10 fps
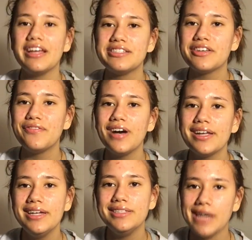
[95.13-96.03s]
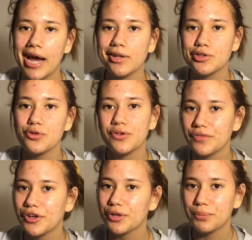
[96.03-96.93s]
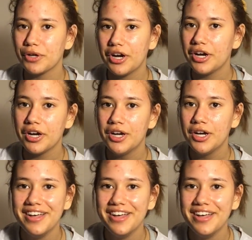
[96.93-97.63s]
It's a fucking dinosaur vertebra.